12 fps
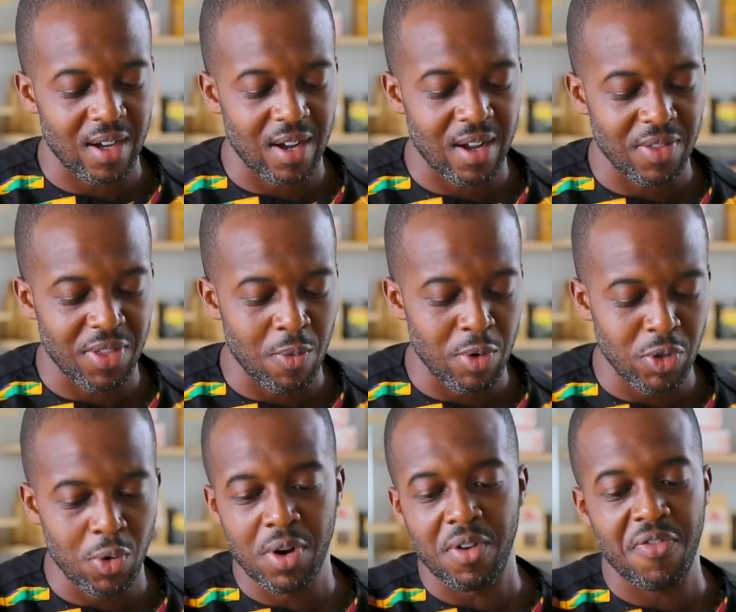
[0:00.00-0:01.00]
uh, they were
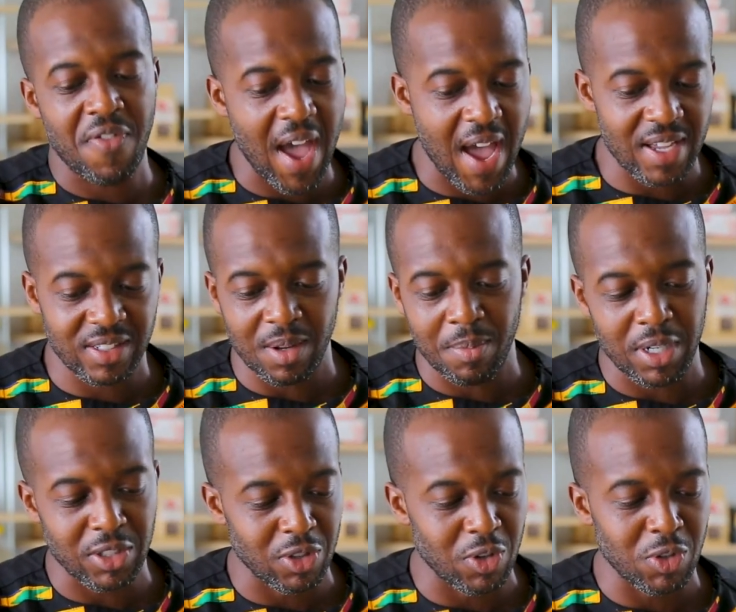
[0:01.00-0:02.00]
doing a fast at my
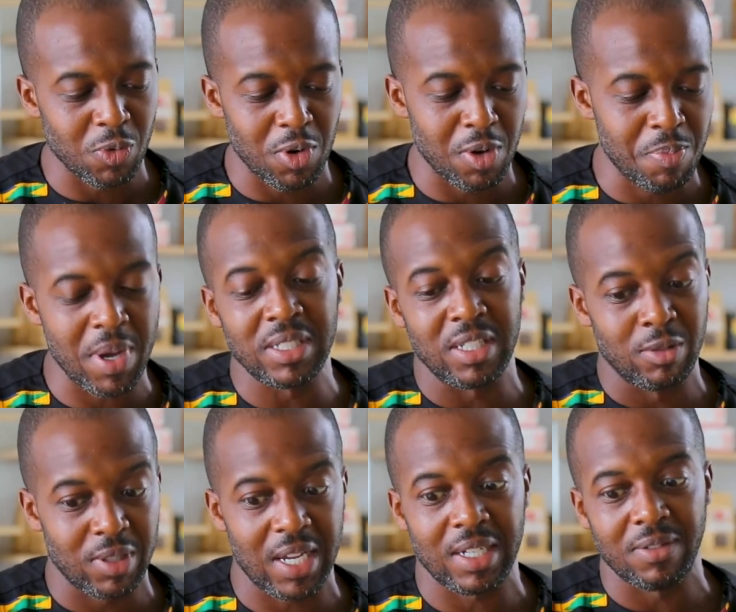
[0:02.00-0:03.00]
church where basically
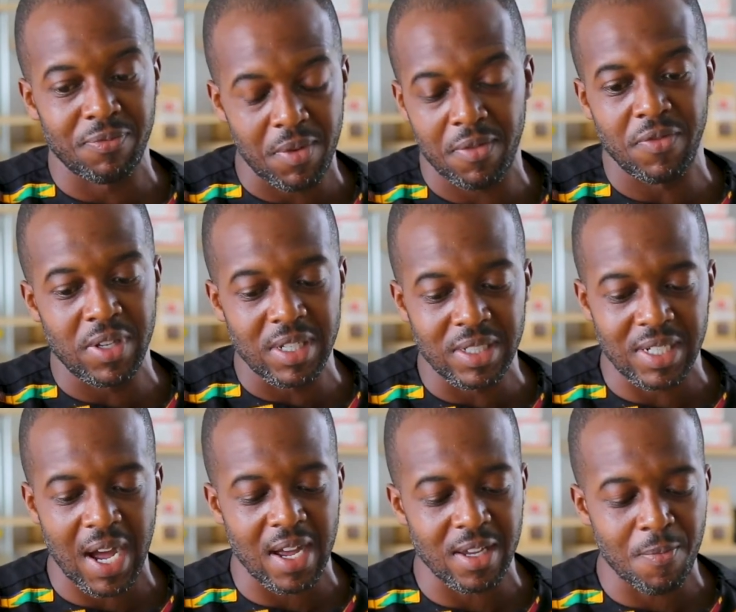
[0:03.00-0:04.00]
like a, a vegan
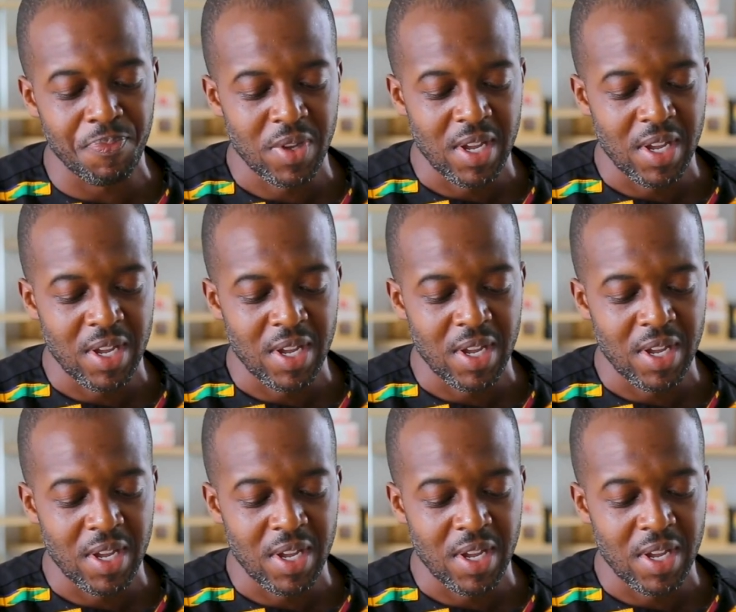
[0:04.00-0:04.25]
diet.